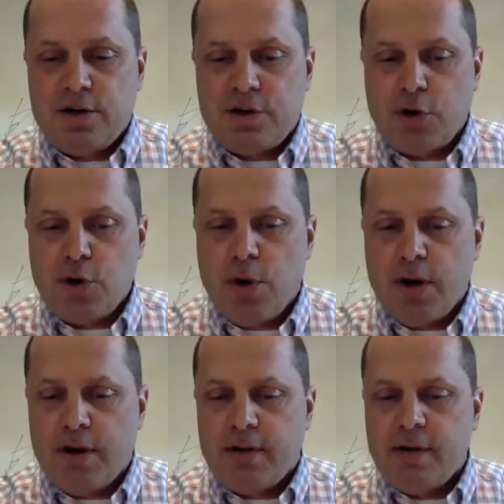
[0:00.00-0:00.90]
So you
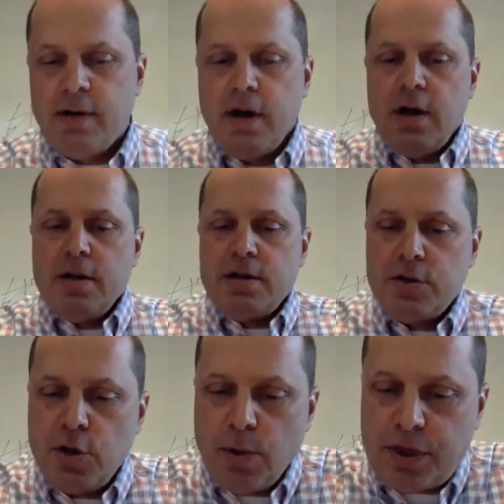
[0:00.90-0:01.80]

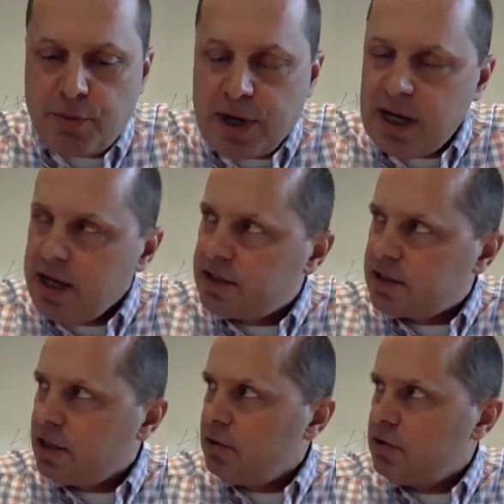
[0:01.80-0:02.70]
want 3
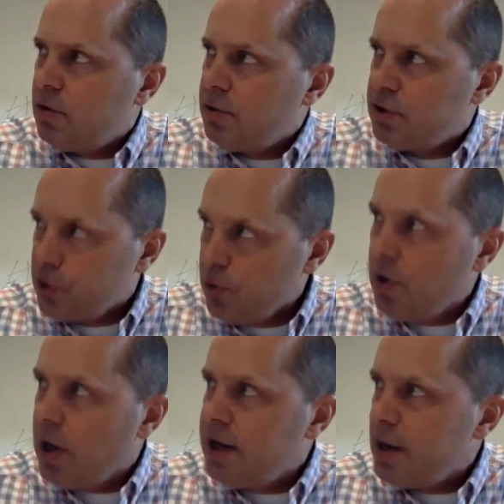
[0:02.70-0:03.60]
keys to
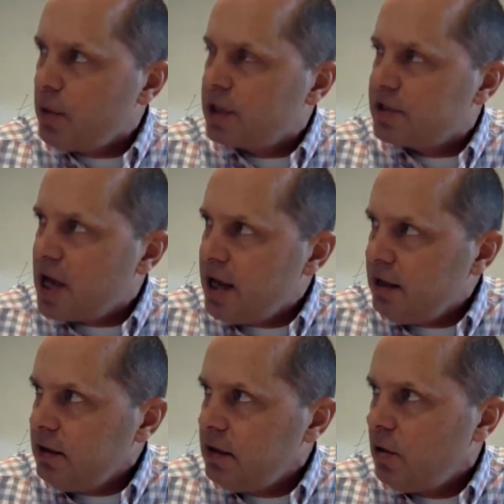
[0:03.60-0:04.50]
do a network
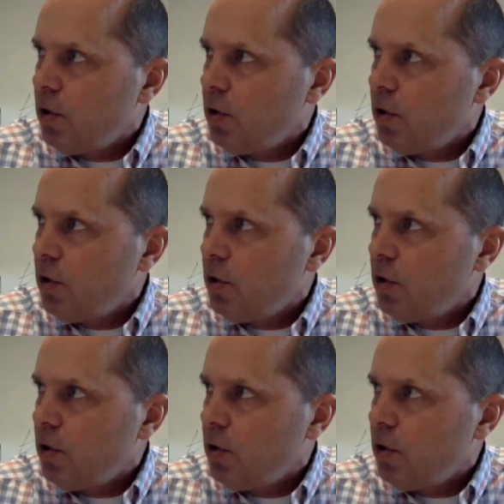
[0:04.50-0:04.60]
design,